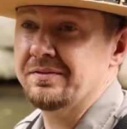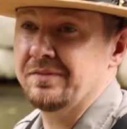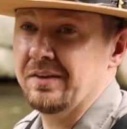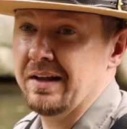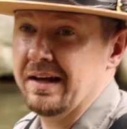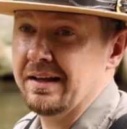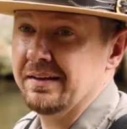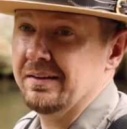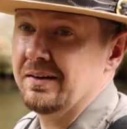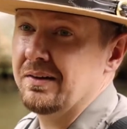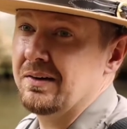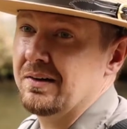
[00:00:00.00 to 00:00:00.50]

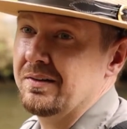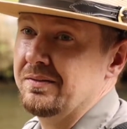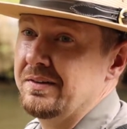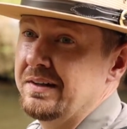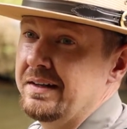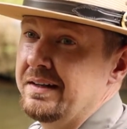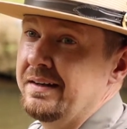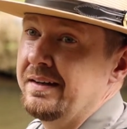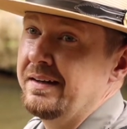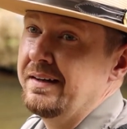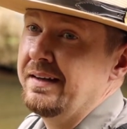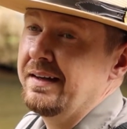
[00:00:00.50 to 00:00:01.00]
fly
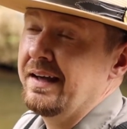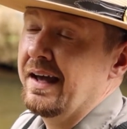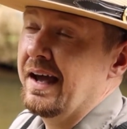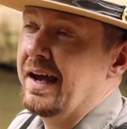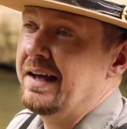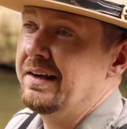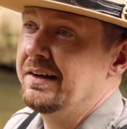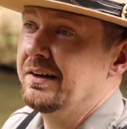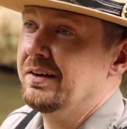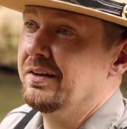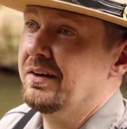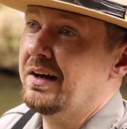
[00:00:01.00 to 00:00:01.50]
larvae
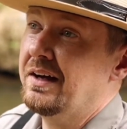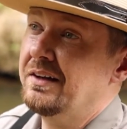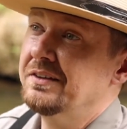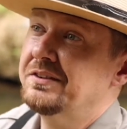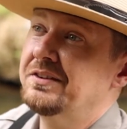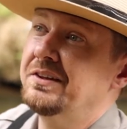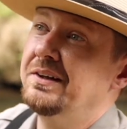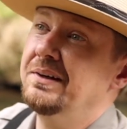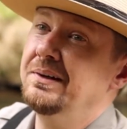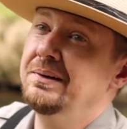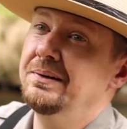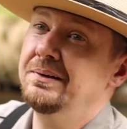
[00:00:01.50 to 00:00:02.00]
and it'll
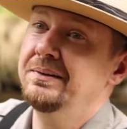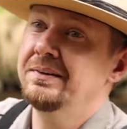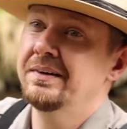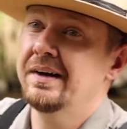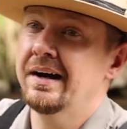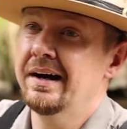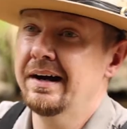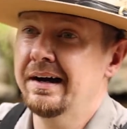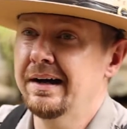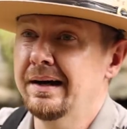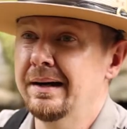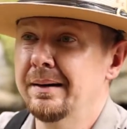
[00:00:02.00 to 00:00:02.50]
also
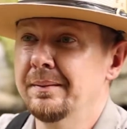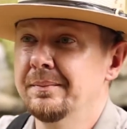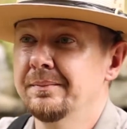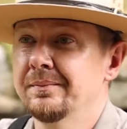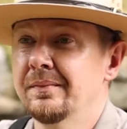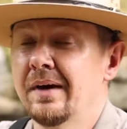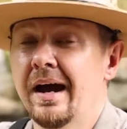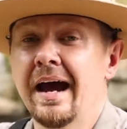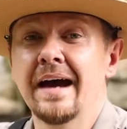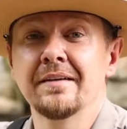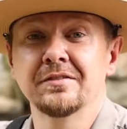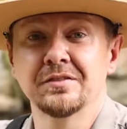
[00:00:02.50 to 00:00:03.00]
uh,
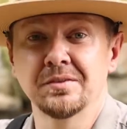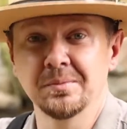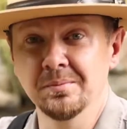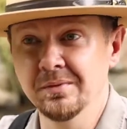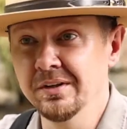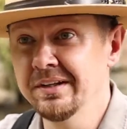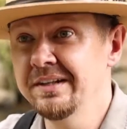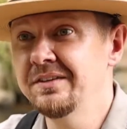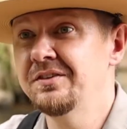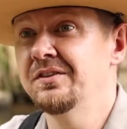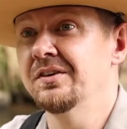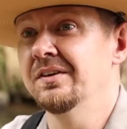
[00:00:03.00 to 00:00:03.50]
have some
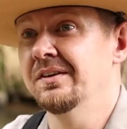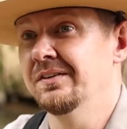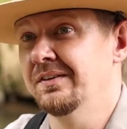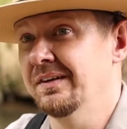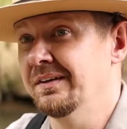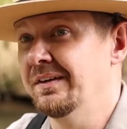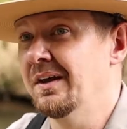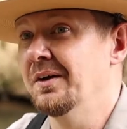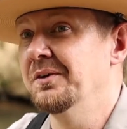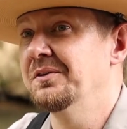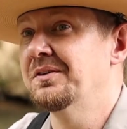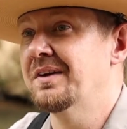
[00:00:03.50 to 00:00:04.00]
leeches
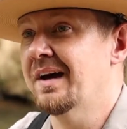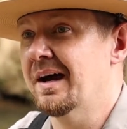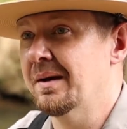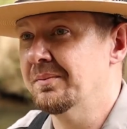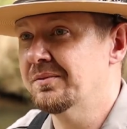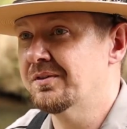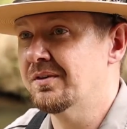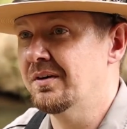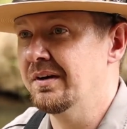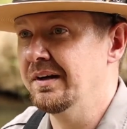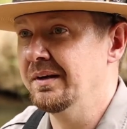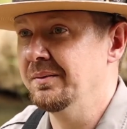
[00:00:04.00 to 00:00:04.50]
in those top
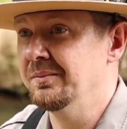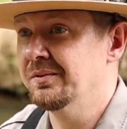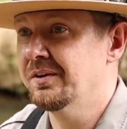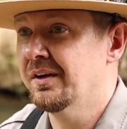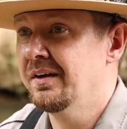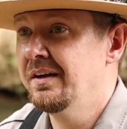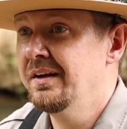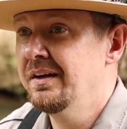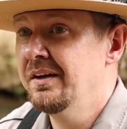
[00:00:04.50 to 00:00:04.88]
streams.